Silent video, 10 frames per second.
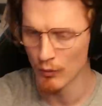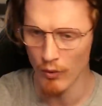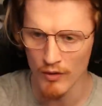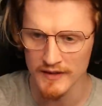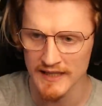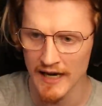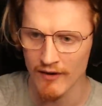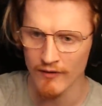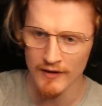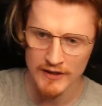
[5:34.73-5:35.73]
Walked
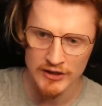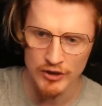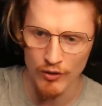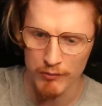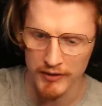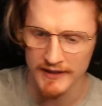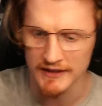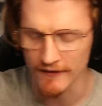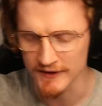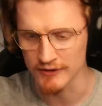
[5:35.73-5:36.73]
out, saw a police
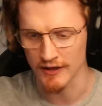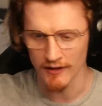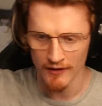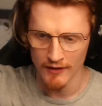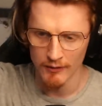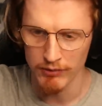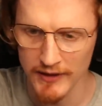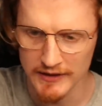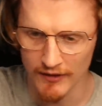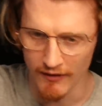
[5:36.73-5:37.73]
officer, and was like,
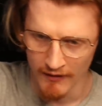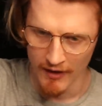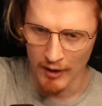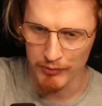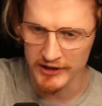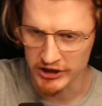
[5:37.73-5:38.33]
police officer, I've been